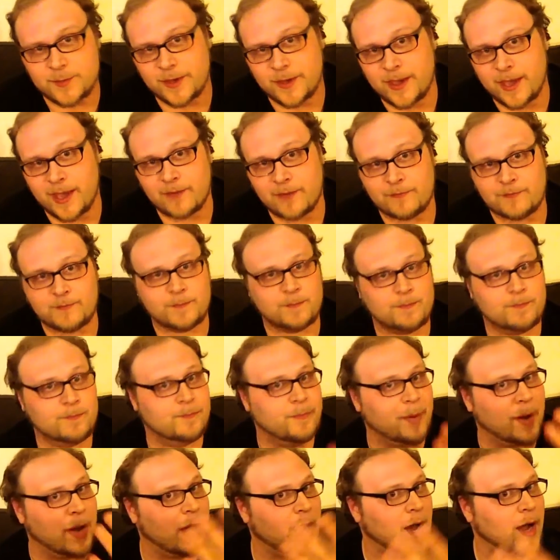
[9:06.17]
We
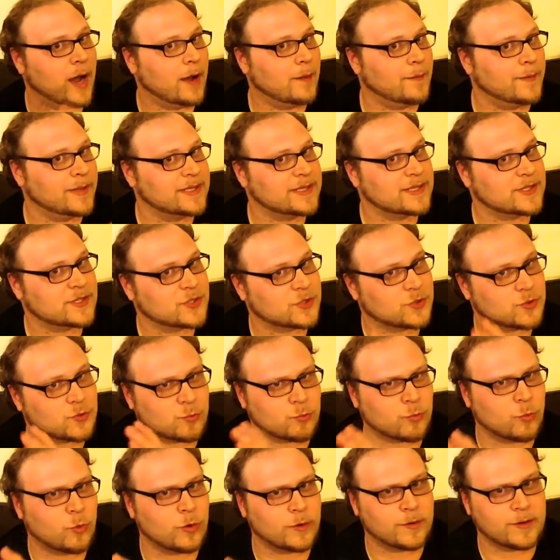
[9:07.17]
have bomb,
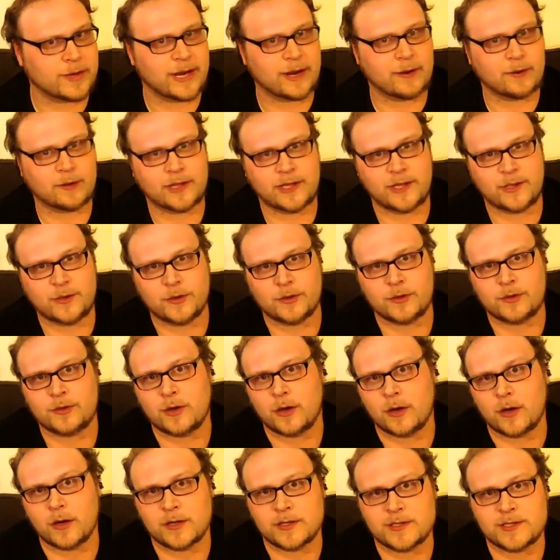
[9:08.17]
extraordinarily good
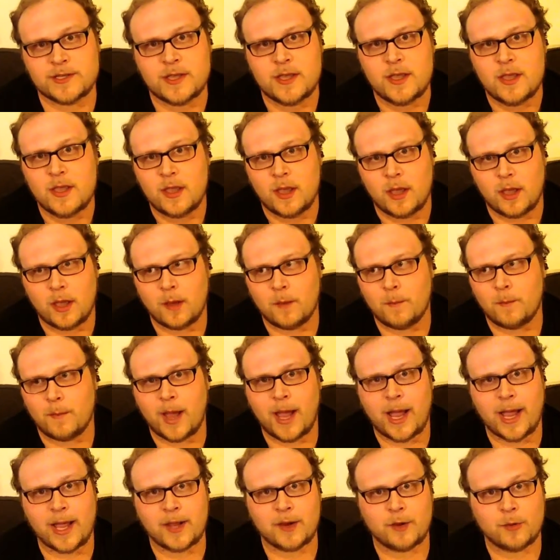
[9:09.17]
cards
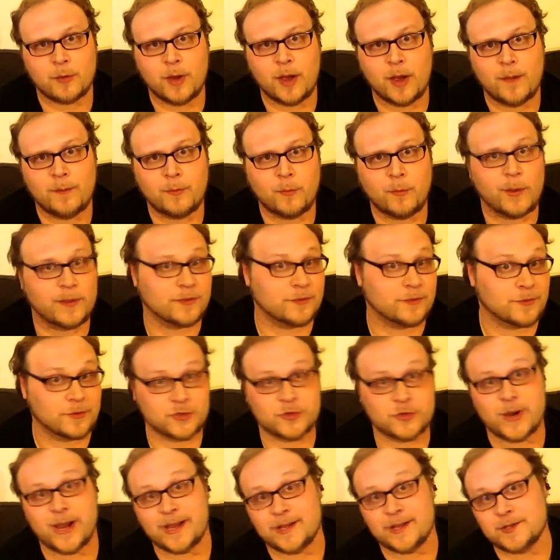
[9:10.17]
higher up, whether
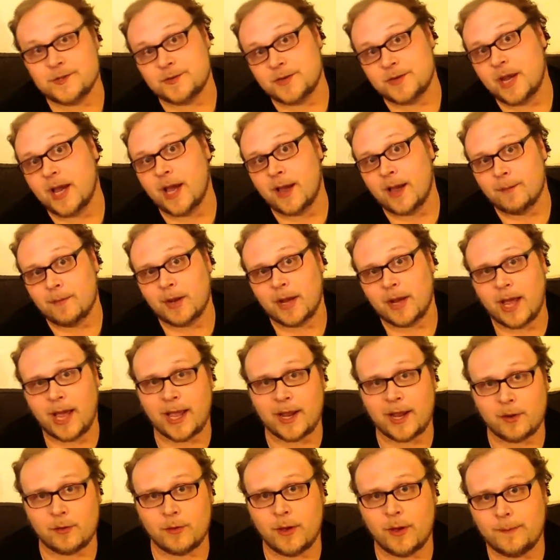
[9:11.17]
they're dragons or not, but
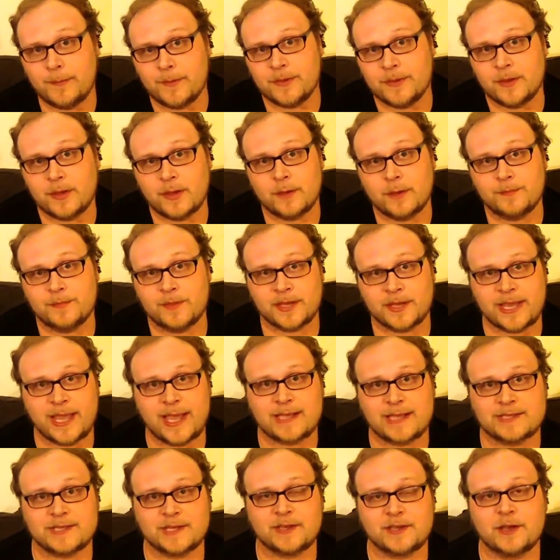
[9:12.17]
higher up in the
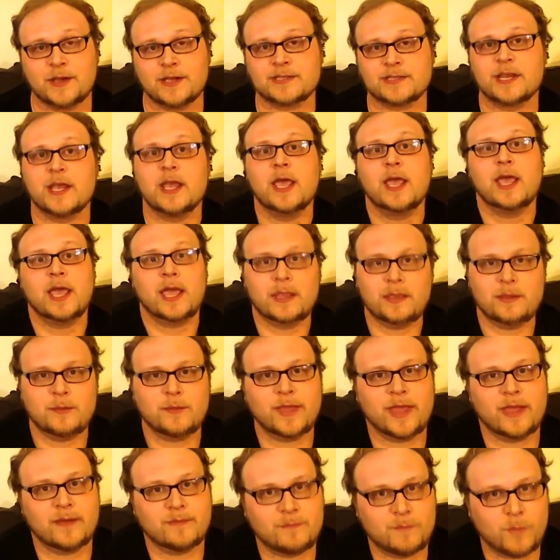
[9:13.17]
casting cost. And
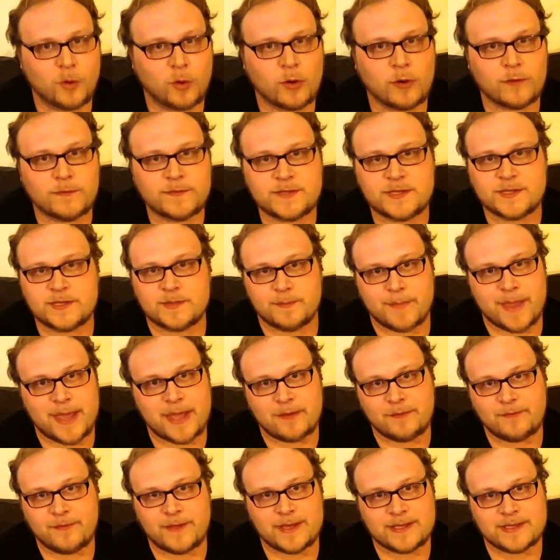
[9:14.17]
then we have morphs,
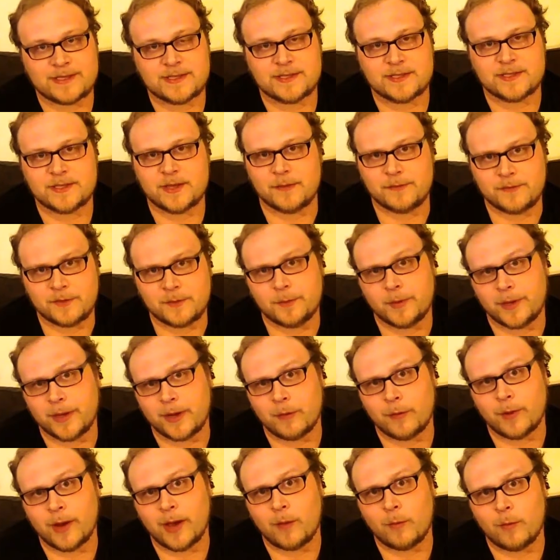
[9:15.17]
manifests, and stuff to
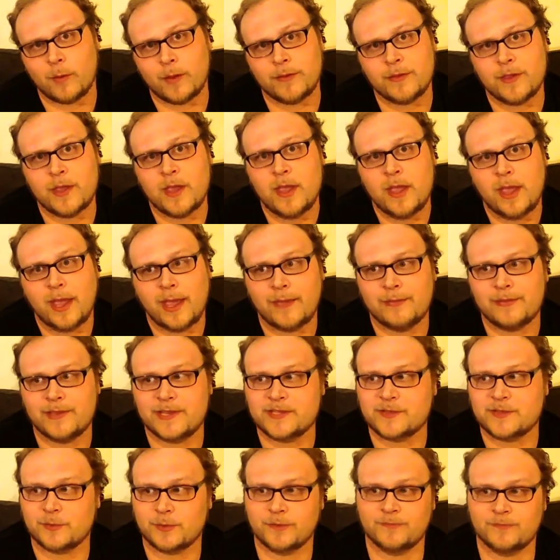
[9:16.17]
play around with, and
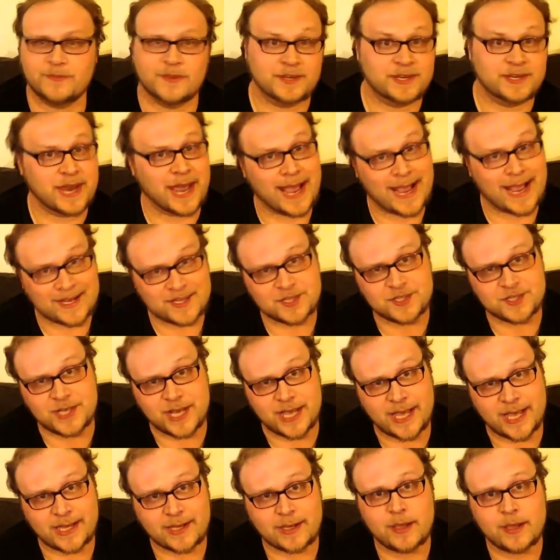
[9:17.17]
the sort of the dash
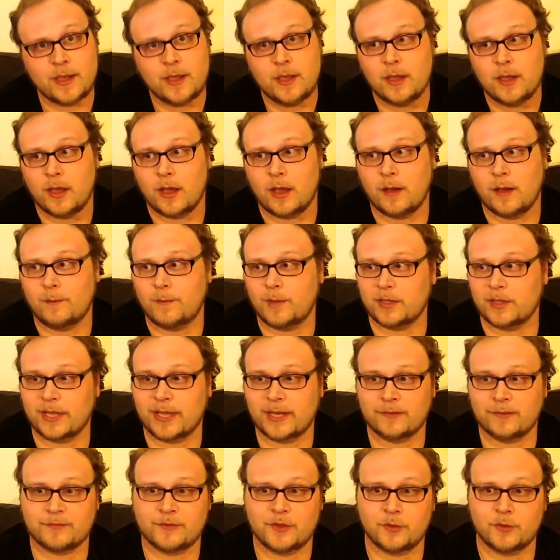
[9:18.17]
deck. A
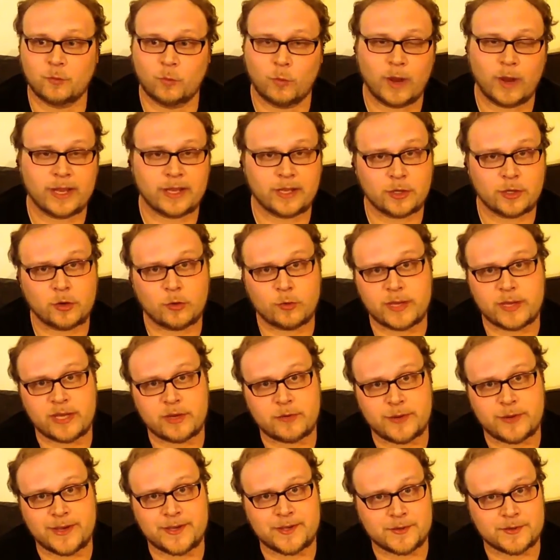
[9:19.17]
lot of good white and
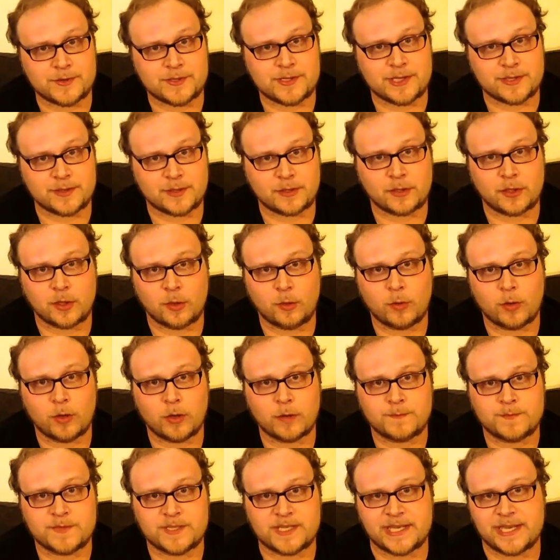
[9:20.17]
green creatures at the
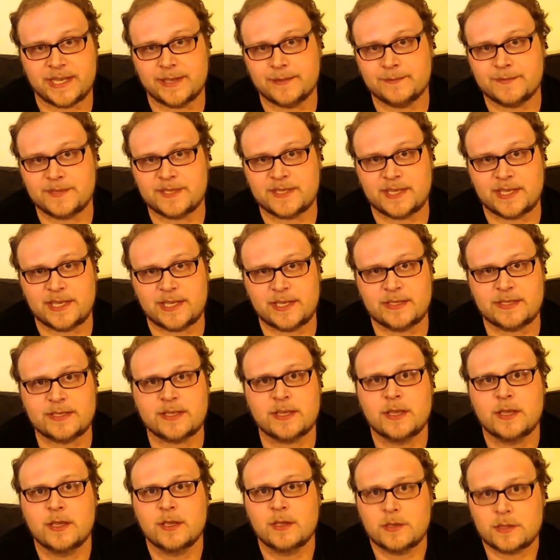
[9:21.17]
lower
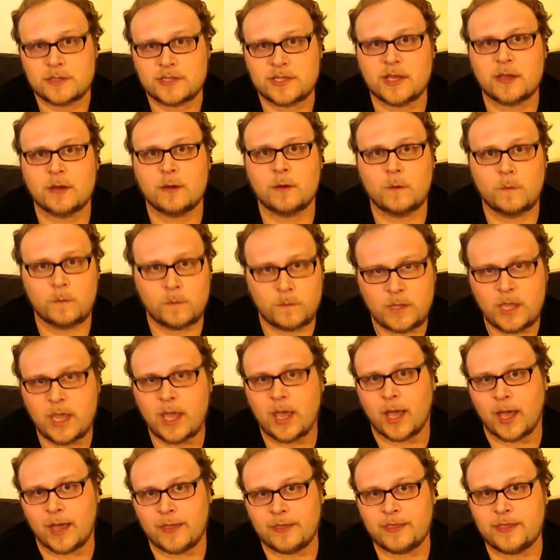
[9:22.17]
CMCs. So
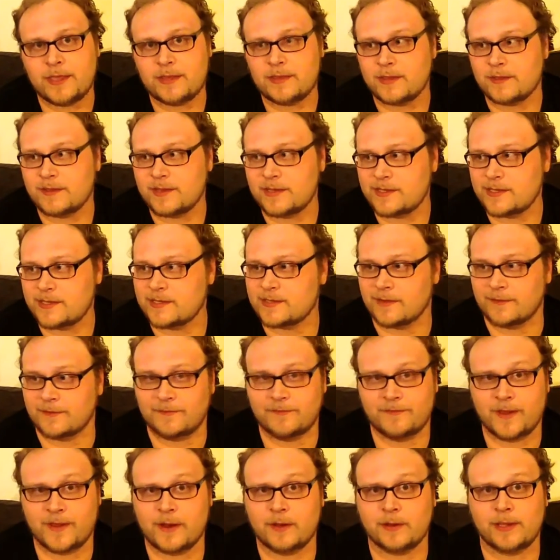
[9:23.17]
yeah, I think that this is a
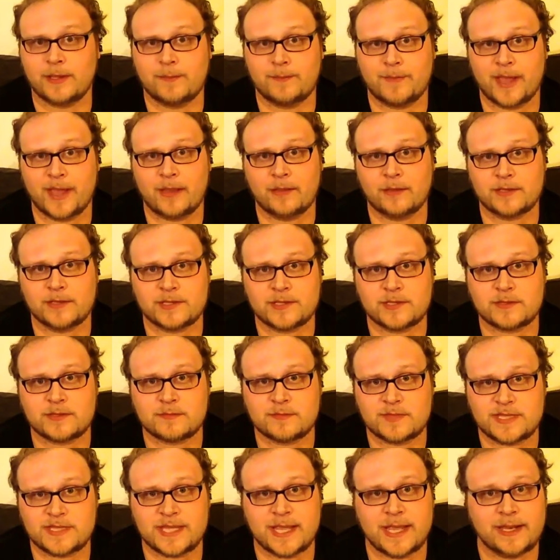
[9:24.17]
fairly
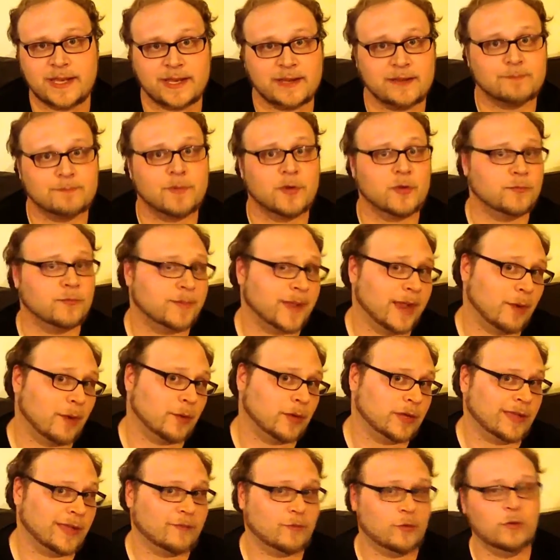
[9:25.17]
balanced set in both
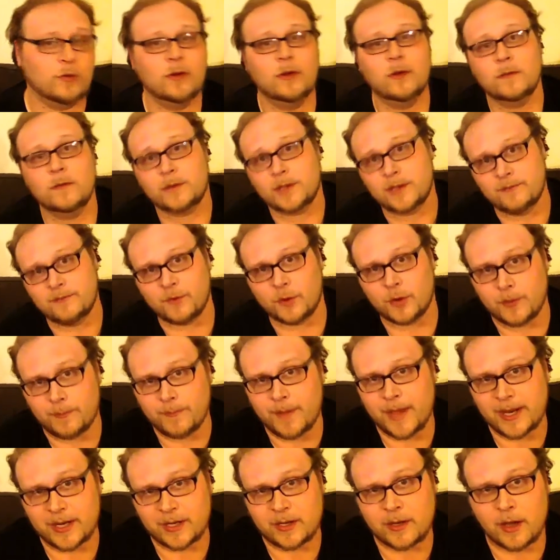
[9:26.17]
power level,
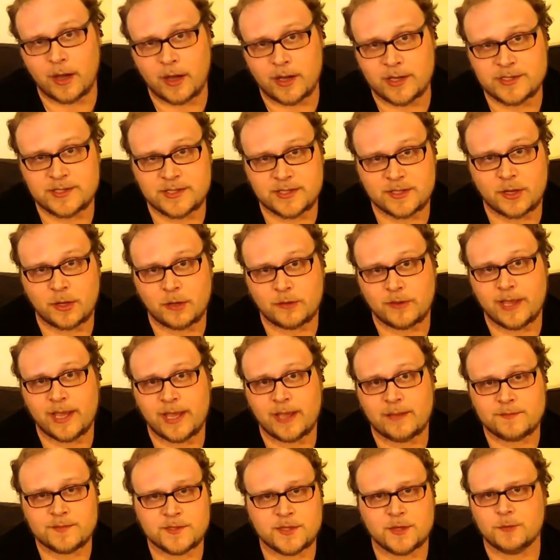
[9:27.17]
converted mana costs, and all
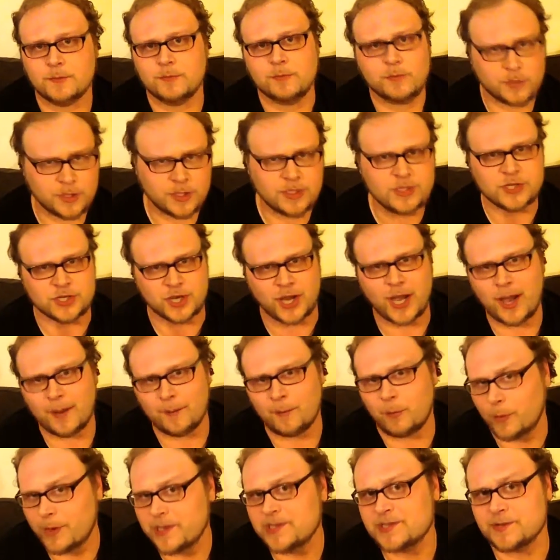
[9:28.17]
that. So good
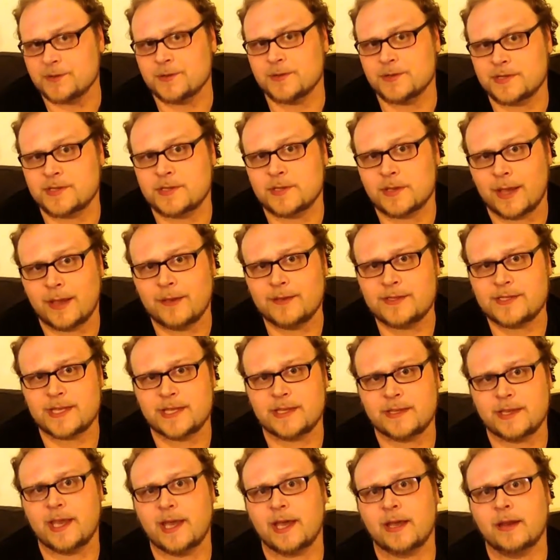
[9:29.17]
job, Wizards. I'll
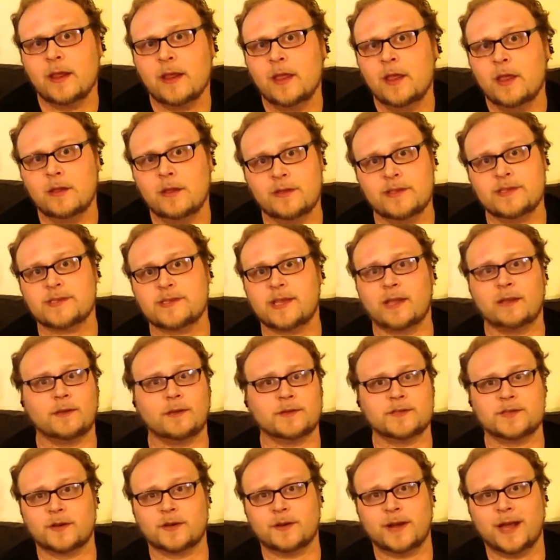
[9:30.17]
say that. These
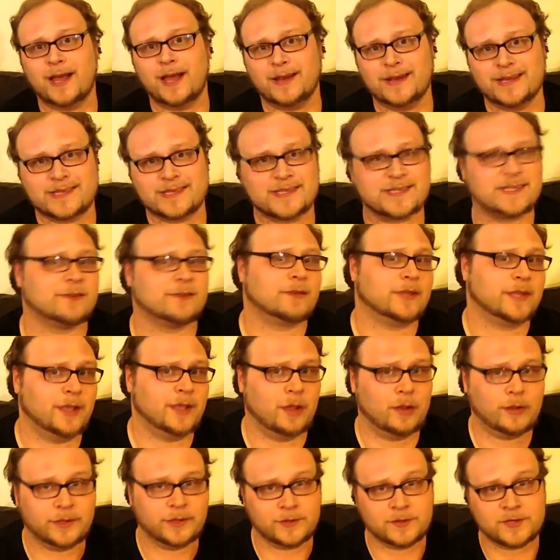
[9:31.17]
colors are not
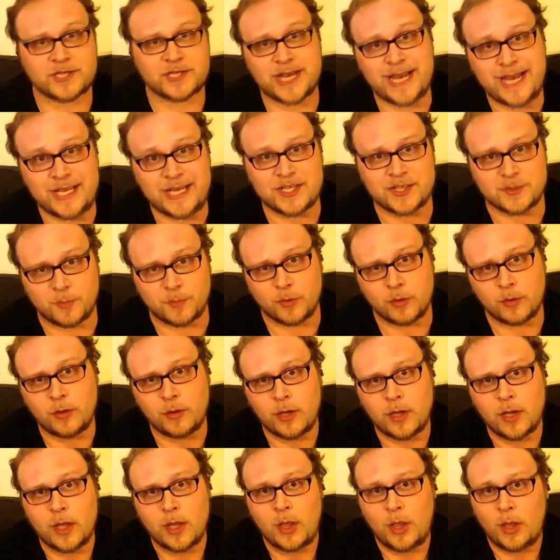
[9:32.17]
necessarily all
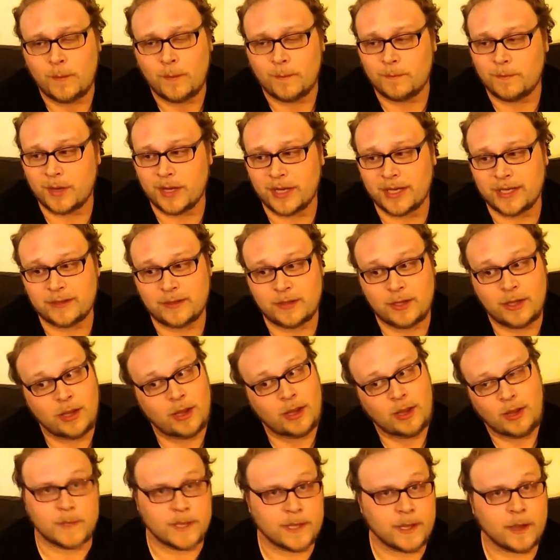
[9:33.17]
interchangeable, but
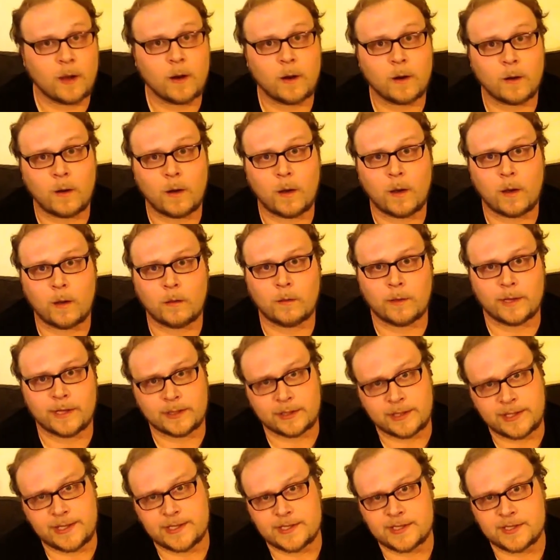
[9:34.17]
they are all
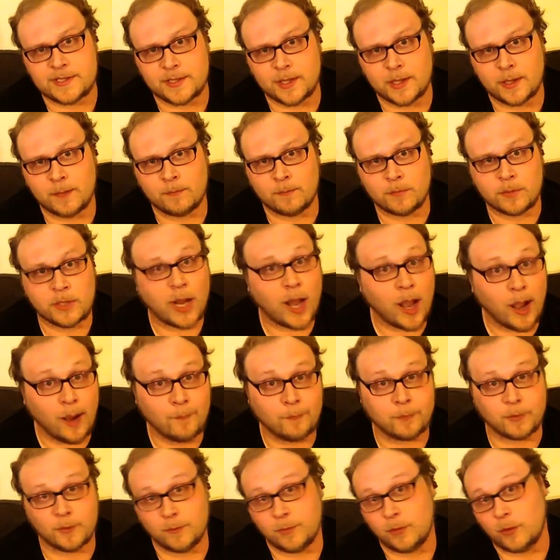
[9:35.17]
at least
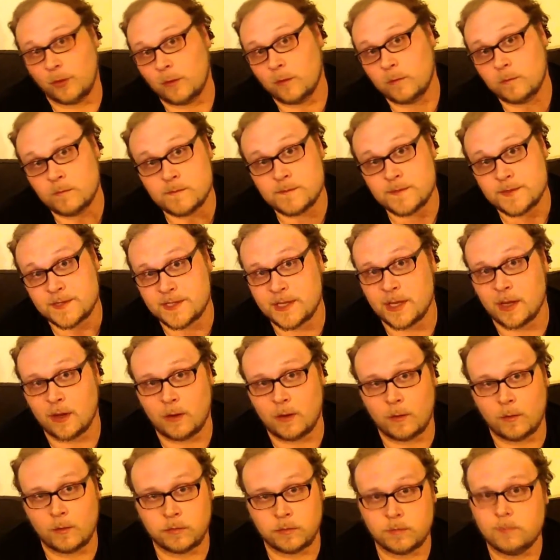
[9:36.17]
comparable.
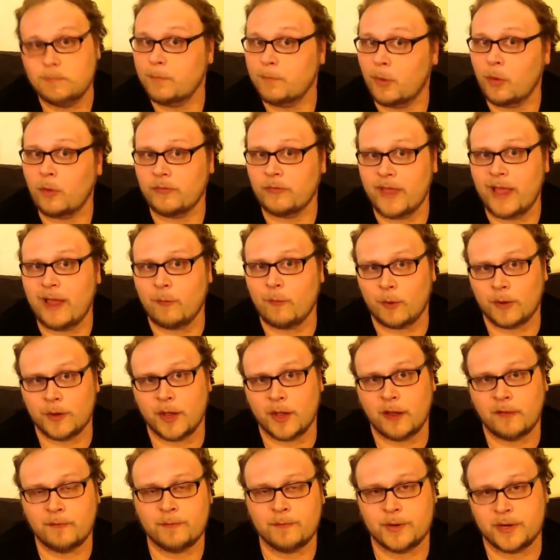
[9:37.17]
So pulled that
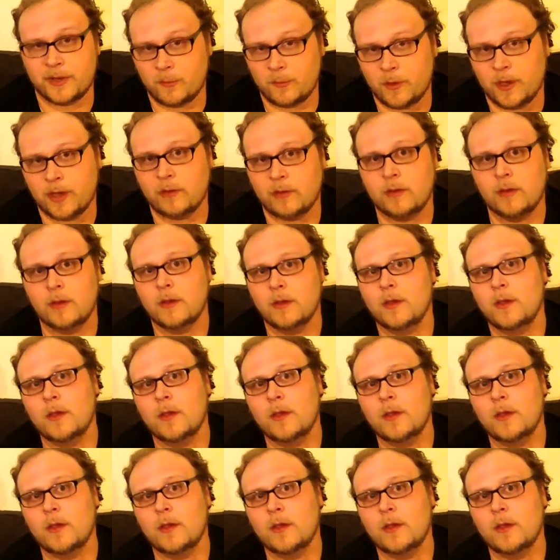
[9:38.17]
one off pretty well.